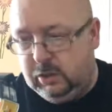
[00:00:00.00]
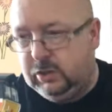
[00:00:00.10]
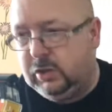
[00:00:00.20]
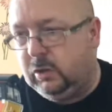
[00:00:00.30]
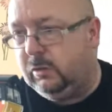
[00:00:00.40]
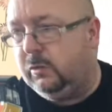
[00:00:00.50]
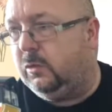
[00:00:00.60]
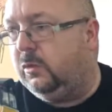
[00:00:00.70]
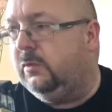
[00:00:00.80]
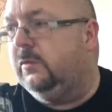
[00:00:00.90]
So
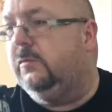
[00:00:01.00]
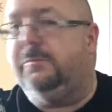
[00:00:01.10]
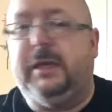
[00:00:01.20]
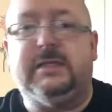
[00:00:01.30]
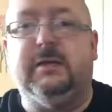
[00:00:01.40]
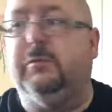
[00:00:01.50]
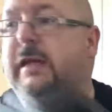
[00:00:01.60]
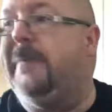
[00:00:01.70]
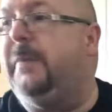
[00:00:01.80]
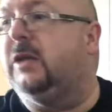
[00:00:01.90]
basically, we'll
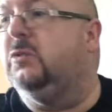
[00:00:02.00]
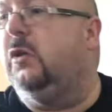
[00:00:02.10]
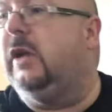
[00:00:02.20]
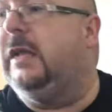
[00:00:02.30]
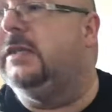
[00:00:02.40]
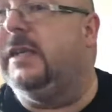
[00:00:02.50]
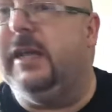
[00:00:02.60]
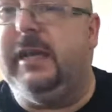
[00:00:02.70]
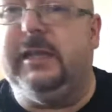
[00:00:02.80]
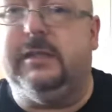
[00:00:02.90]
get back to what else you
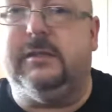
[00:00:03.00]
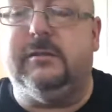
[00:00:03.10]
need.